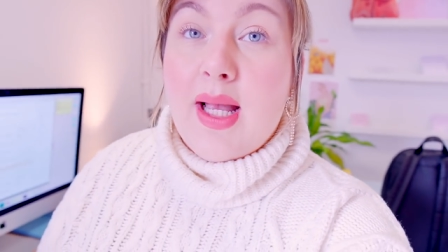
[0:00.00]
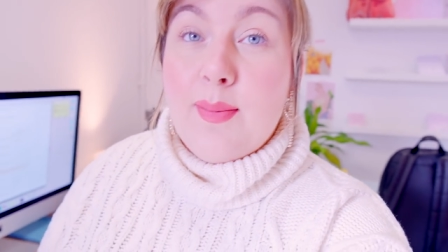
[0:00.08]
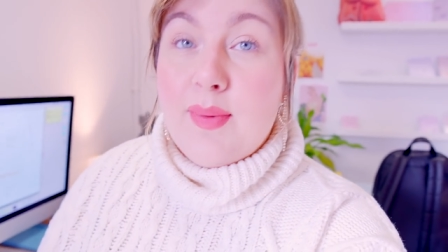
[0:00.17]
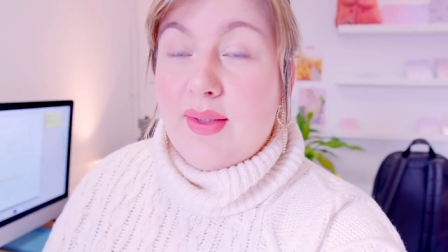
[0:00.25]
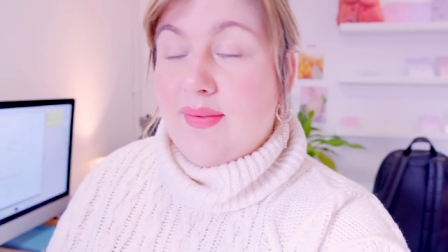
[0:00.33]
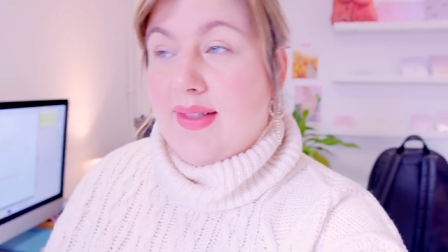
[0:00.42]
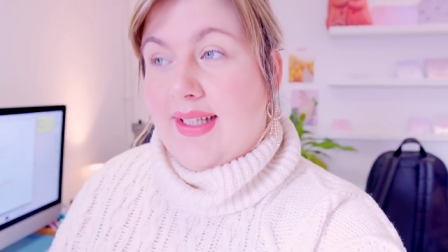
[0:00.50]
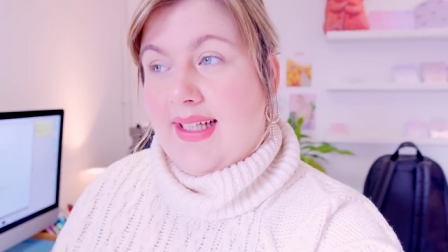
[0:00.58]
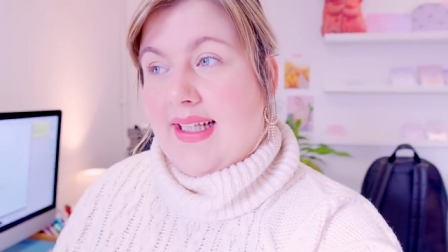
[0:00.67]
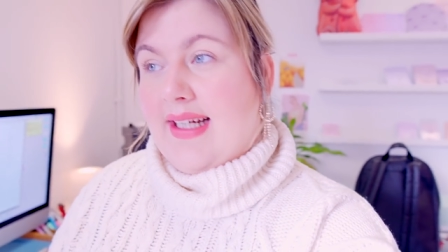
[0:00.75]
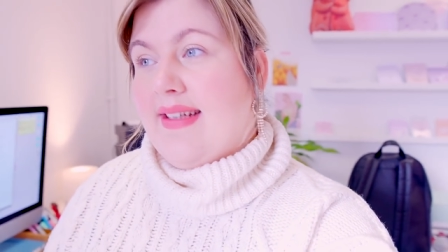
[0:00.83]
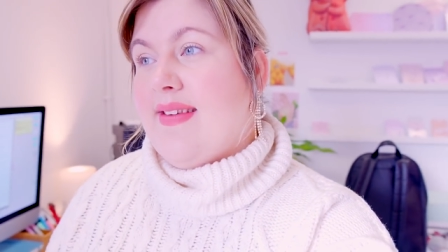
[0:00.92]
Emily
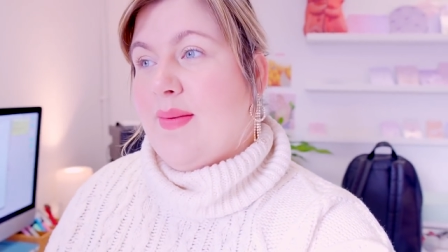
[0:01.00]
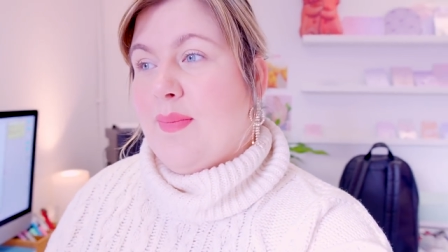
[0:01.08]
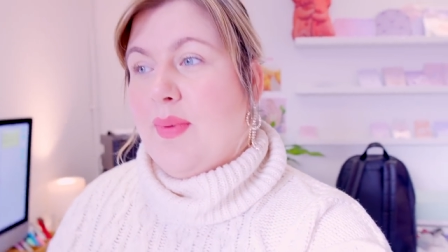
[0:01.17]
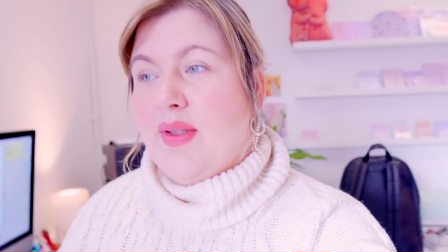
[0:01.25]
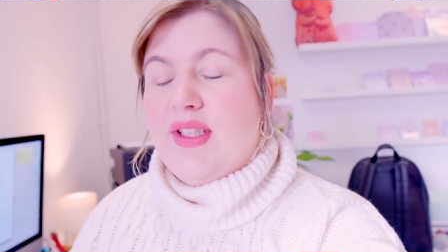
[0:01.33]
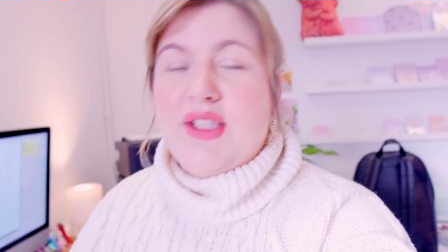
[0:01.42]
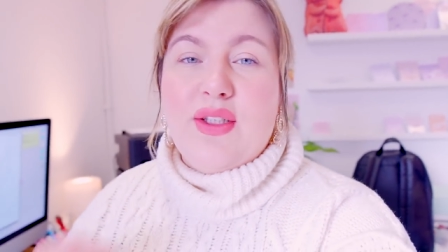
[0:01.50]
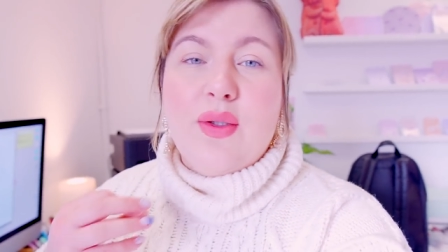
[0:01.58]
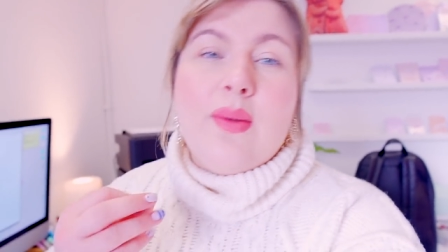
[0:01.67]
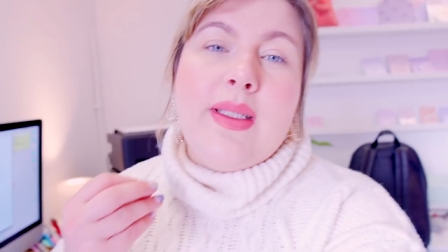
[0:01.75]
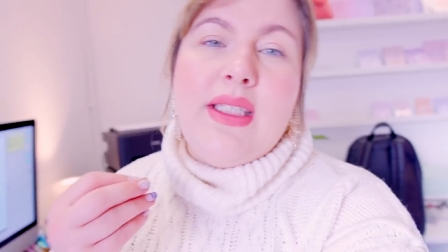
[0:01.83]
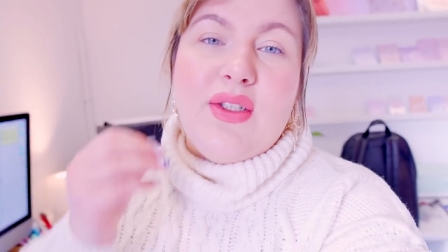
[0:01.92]
really likes them, but do you
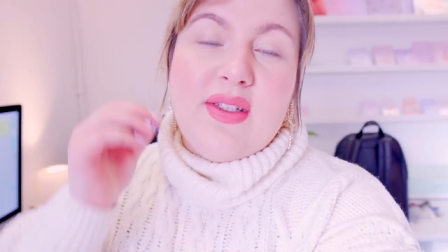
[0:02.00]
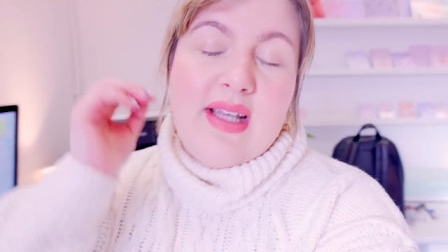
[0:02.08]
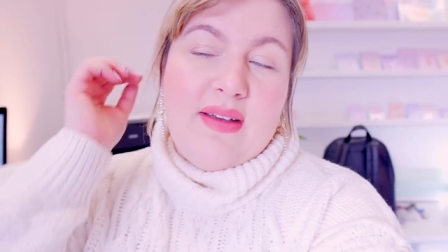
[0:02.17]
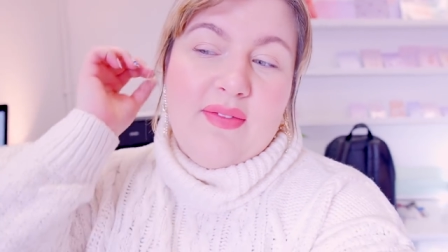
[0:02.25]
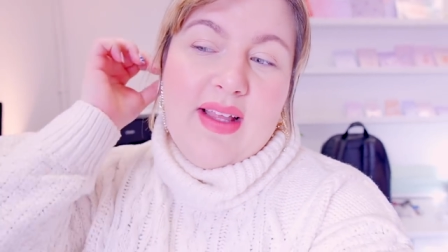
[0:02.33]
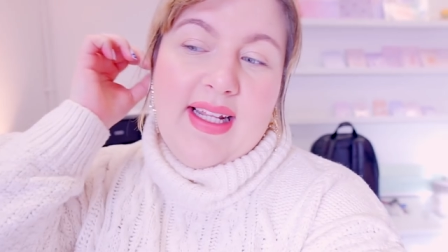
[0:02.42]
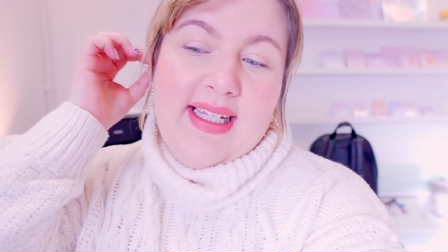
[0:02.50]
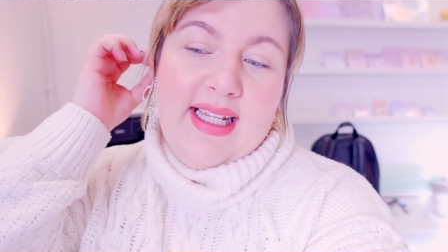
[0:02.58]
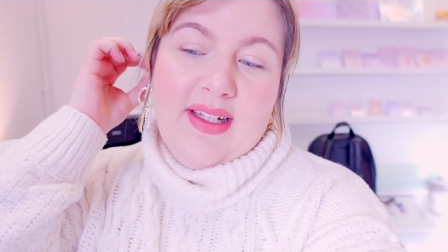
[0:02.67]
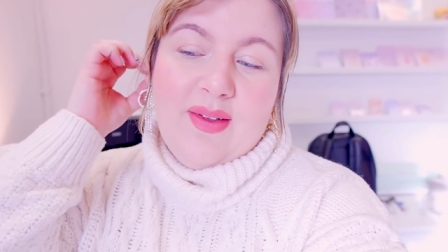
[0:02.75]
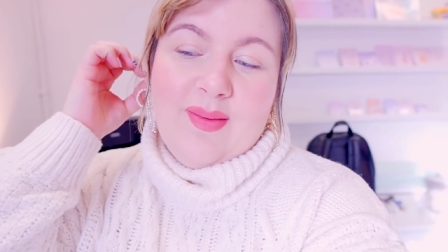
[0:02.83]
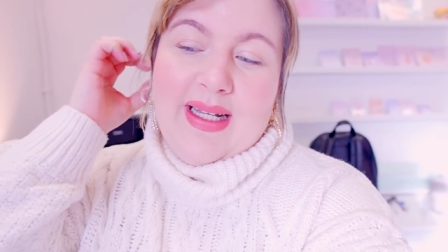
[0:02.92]
know when you just have that
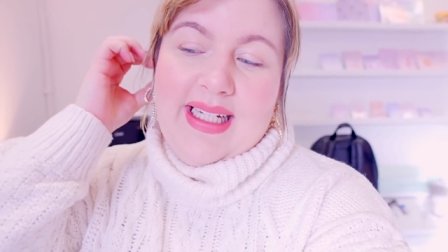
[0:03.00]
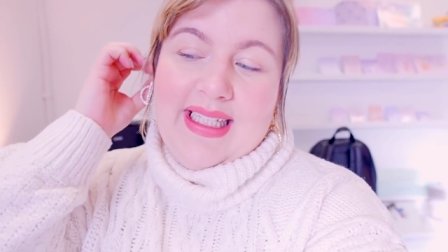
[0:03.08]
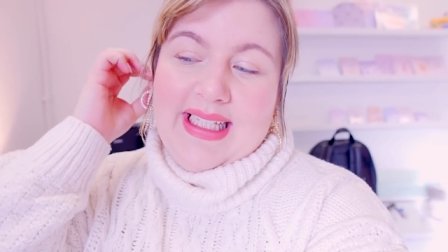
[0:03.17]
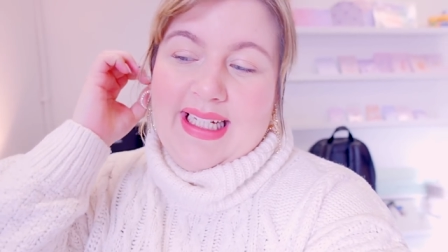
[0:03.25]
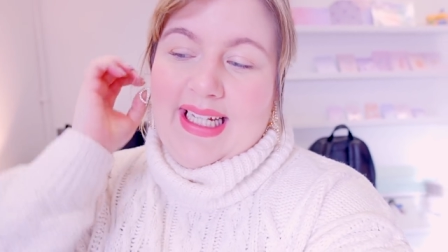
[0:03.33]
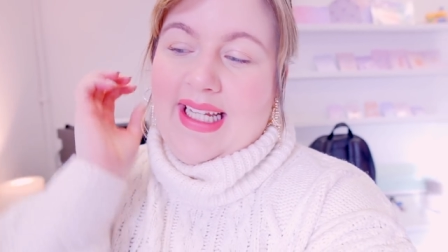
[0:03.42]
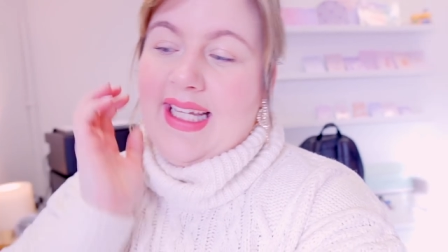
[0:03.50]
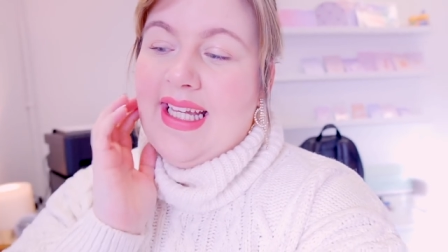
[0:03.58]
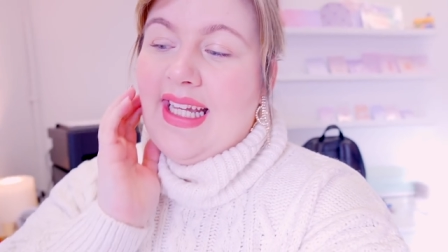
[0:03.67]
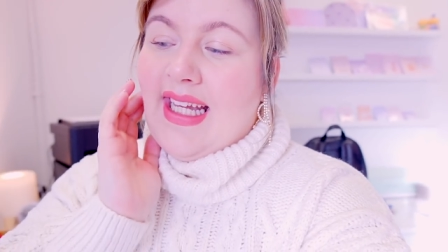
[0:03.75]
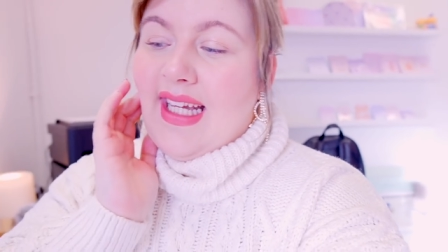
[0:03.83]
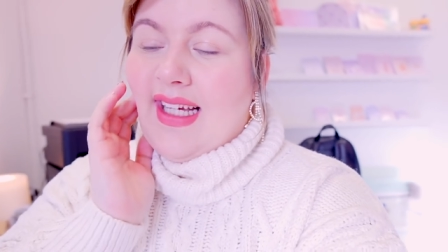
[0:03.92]
niggle where you're like,
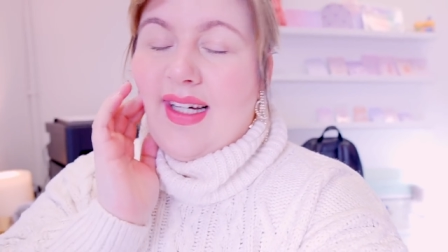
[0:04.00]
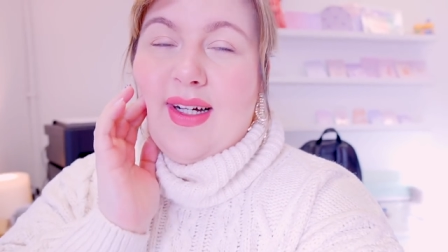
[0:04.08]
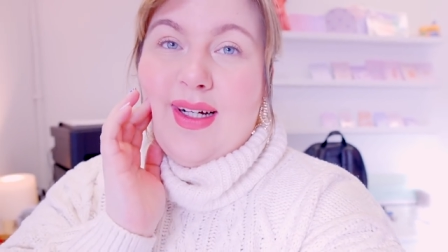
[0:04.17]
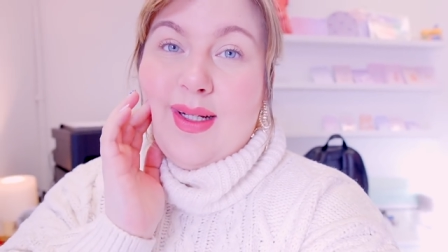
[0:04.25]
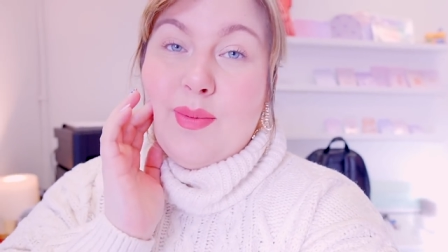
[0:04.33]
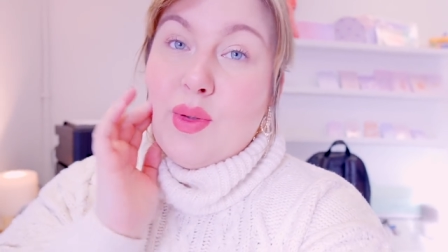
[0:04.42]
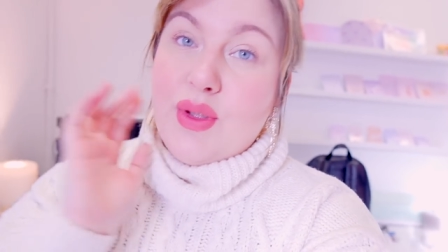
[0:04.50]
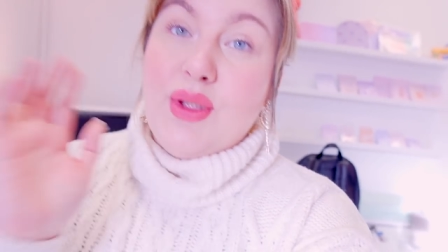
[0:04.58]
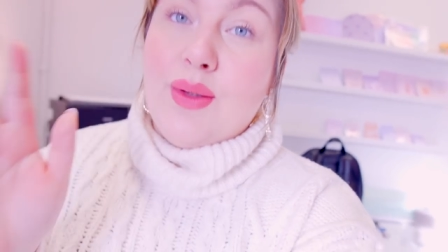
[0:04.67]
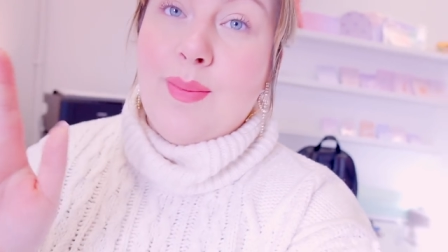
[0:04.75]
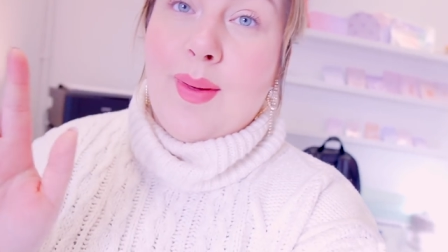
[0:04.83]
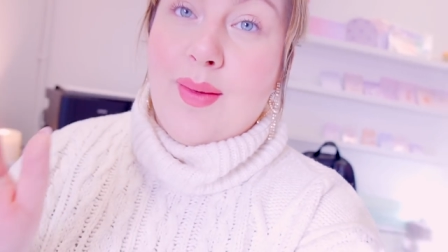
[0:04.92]
oh, I'm not
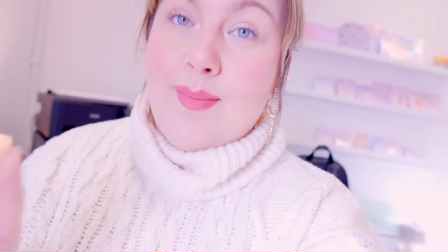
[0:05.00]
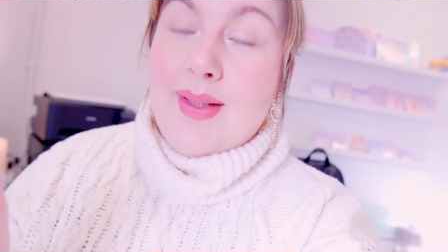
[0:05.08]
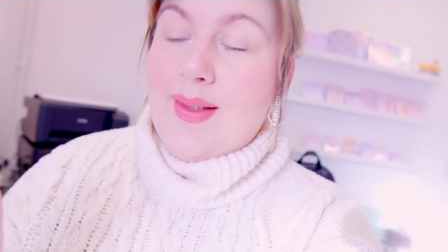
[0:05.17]
sure about them.